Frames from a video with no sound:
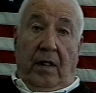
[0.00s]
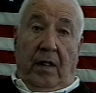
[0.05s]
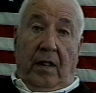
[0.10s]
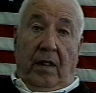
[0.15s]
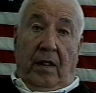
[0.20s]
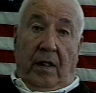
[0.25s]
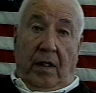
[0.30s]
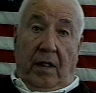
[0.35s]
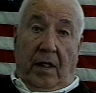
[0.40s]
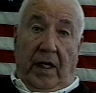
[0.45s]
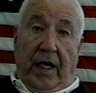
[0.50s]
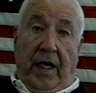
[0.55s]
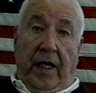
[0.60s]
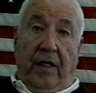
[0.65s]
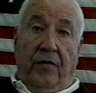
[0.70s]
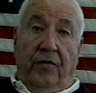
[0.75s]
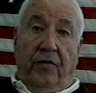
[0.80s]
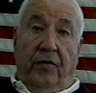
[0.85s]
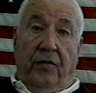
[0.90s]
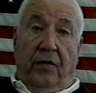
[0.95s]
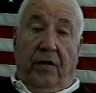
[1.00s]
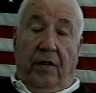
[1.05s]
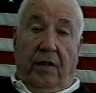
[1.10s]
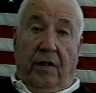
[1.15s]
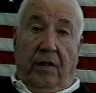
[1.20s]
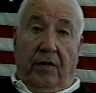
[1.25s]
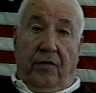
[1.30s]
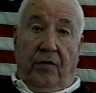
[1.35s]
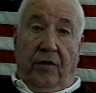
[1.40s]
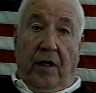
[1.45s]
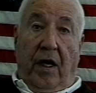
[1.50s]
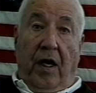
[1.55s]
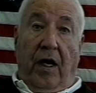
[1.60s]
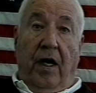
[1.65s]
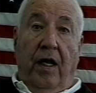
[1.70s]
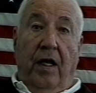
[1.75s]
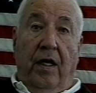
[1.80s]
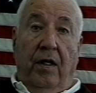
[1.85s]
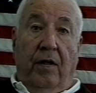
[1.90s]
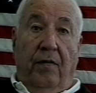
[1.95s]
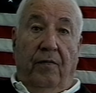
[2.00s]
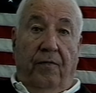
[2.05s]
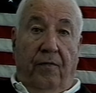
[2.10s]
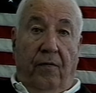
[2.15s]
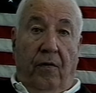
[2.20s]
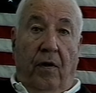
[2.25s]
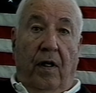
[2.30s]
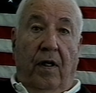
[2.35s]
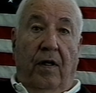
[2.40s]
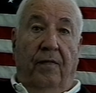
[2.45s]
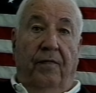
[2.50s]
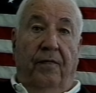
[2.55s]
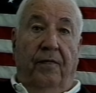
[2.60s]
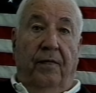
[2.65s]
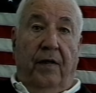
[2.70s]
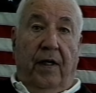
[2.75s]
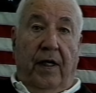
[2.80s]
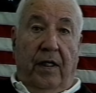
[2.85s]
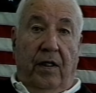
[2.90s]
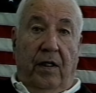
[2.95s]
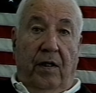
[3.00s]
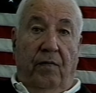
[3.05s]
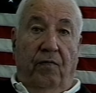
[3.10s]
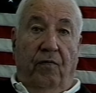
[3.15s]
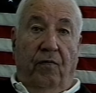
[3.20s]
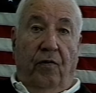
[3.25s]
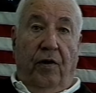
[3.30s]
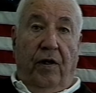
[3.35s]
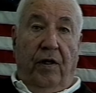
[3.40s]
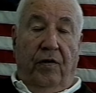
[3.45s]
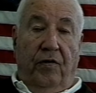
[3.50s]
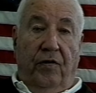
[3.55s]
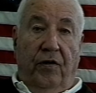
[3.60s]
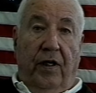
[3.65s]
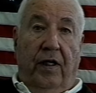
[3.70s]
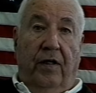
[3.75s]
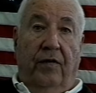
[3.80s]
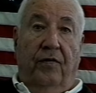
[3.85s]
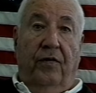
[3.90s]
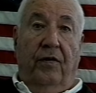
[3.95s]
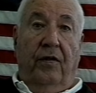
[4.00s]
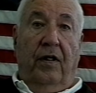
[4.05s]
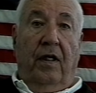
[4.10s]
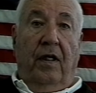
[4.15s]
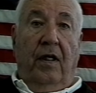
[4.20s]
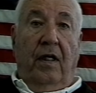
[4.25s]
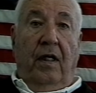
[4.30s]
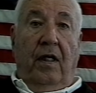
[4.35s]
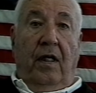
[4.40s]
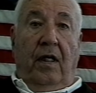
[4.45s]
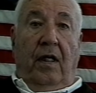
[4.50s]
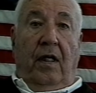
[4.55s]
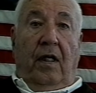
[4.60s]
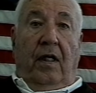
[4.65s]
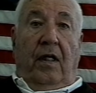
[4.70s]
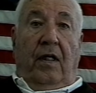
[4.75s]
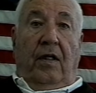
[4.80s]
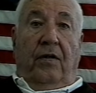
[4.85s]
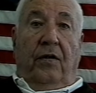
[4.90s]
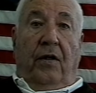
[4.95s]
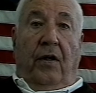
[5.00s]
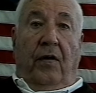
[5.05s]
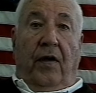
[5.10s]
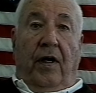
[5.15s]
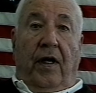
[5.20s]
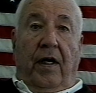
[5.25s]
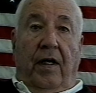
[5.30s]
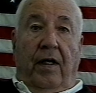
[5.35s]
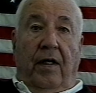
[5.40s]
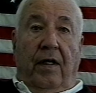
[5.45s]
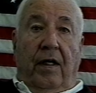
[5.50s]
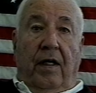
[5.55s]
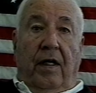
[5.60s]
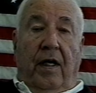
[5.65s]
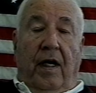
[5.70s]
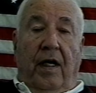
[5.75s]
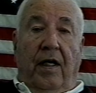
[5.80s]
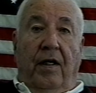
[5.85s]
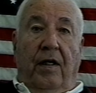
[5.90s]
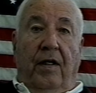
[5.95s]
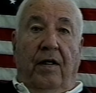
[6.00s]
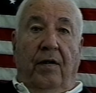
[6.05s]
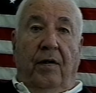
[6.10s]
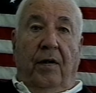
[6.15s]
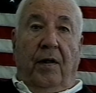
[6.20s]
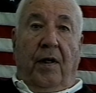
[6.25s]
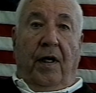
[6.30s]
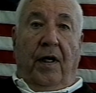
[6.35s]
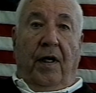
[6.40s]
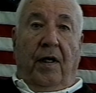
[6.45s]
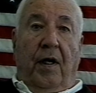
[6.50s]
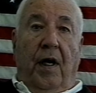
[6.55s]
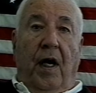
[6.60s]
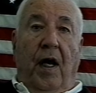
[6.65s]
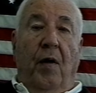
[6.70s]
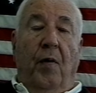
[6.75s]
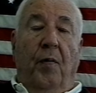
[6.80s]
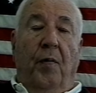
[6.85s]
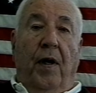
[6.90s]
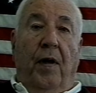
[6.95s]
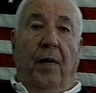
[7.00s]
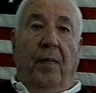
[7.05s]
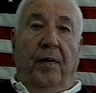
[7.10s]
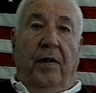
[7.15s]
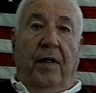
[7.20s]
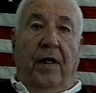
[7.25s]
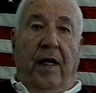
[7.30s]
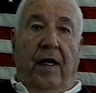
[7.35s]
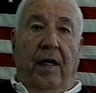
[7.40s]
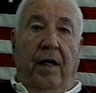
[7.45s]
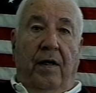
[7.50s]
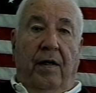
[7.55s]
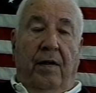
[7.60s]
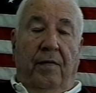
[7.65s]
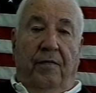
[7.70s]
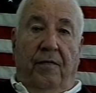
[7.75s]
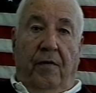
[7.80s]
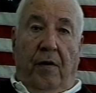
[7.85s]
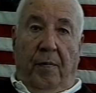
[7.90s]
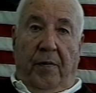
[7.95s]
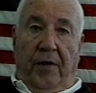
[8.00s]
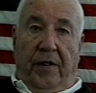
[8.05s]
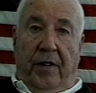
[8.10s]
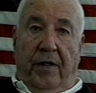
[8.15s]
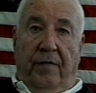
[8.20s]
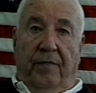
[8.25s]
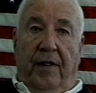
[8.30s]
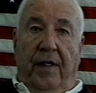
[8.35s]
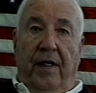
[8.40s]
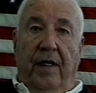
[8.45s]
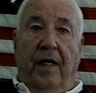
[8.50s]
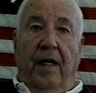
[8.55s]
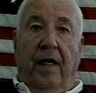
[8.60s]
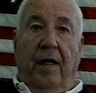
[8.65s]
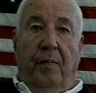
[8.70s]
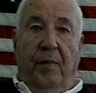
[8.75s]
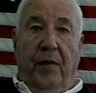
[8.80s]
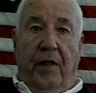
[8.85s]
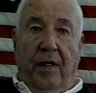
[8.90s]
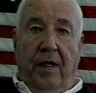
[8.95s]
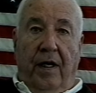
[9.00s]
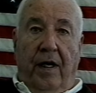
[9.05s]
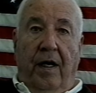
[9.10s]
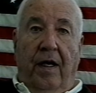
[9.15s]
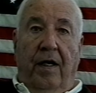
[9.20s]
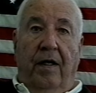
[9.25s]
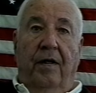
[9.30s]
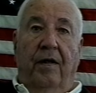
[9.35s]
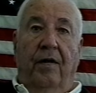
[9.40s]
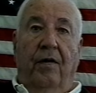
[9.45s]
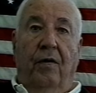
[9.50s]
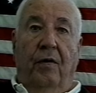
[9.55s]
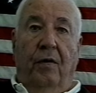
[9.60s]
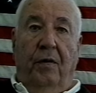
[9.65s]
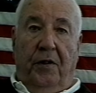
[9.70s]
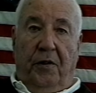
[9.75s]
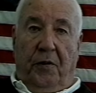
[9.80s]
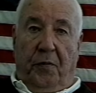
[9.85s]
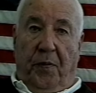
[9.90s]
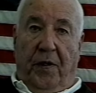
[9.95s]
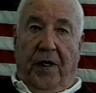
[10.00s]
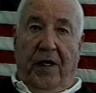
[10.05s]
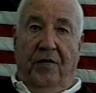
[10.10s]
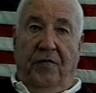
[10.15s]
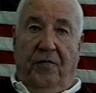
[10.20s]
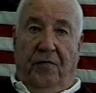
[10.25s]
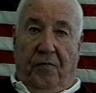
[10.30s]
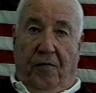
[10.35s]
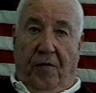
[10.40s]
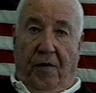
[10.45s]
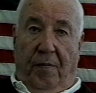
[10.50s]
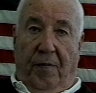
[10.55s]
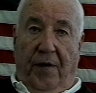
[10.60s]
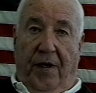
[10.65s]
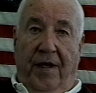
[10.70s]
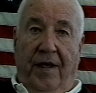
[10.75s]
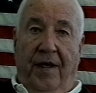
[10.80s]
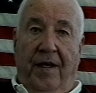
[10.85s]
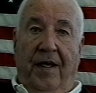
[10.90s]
the class uh, starting in the fall of 1946. So I, I, uh, I applied affirmatively. I'll be there, hold the space for me.